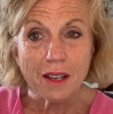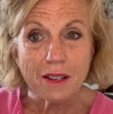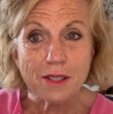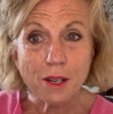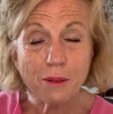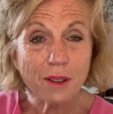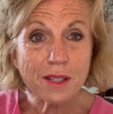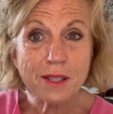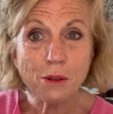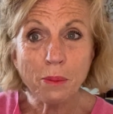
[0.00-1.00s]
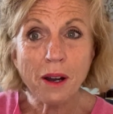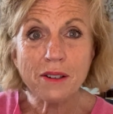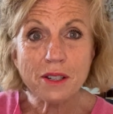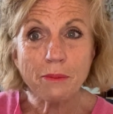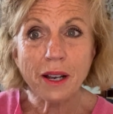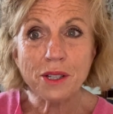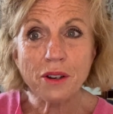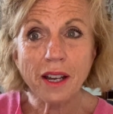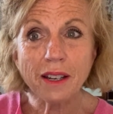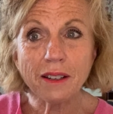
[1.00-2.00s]
So this is all part of my
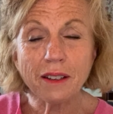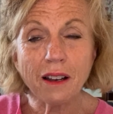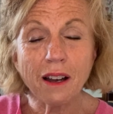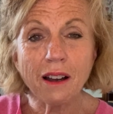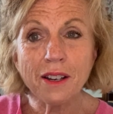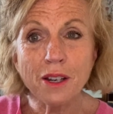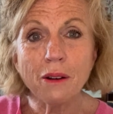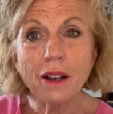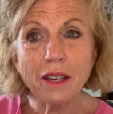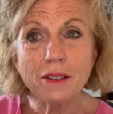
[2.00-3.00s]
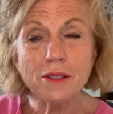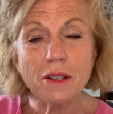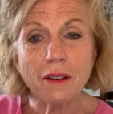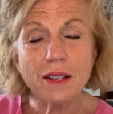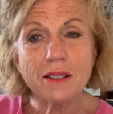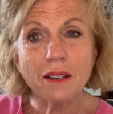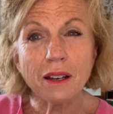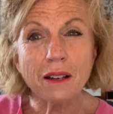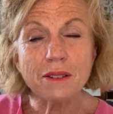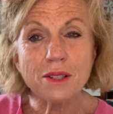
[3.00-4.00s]
training. I know I can do it,
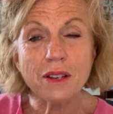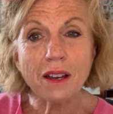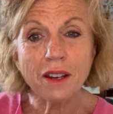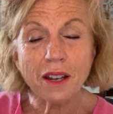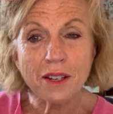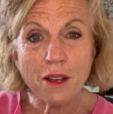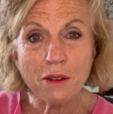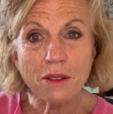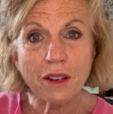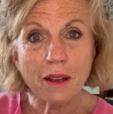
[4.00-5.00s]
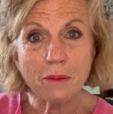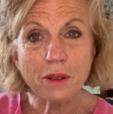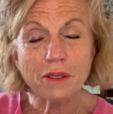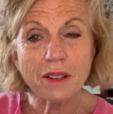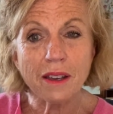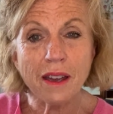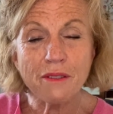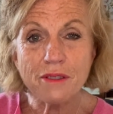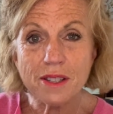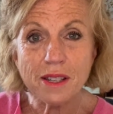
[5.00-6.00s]
and I know that I will.
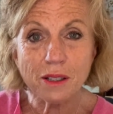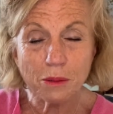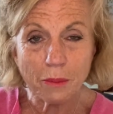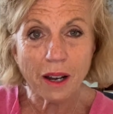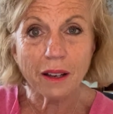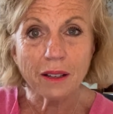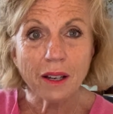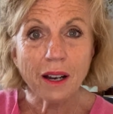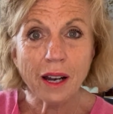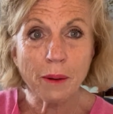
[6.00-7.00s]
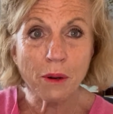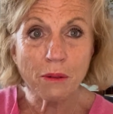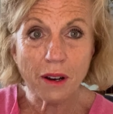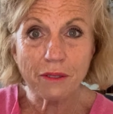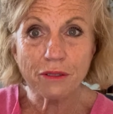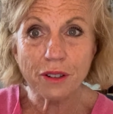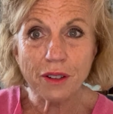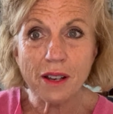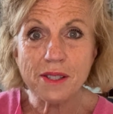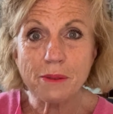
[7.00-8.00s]
Every single mile I will run for a
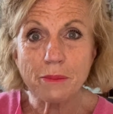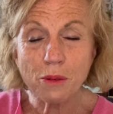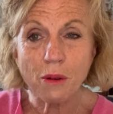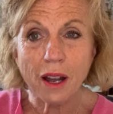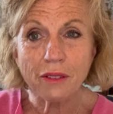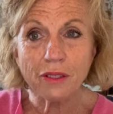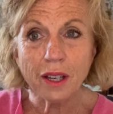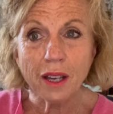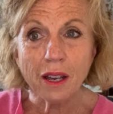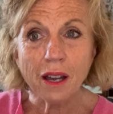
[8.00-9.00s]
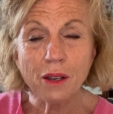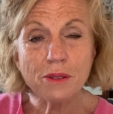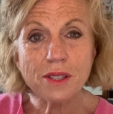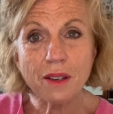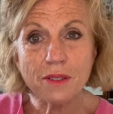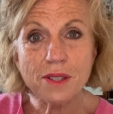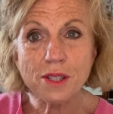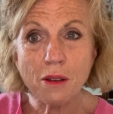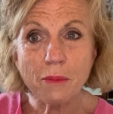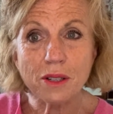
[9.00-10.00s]
nurse and midwife who's given
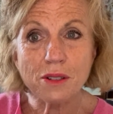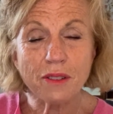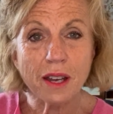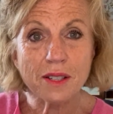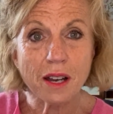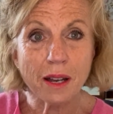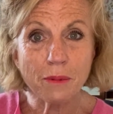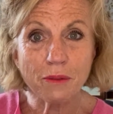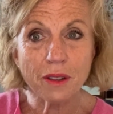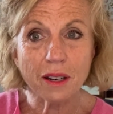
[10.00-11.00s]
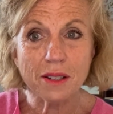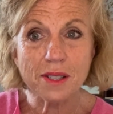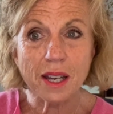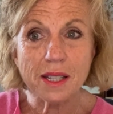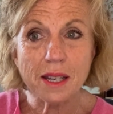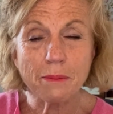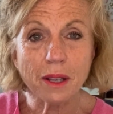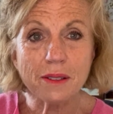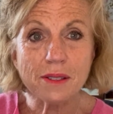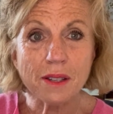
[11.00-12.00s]
so much of their time over the last 18
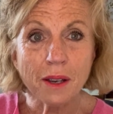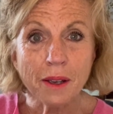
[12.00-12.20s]
months.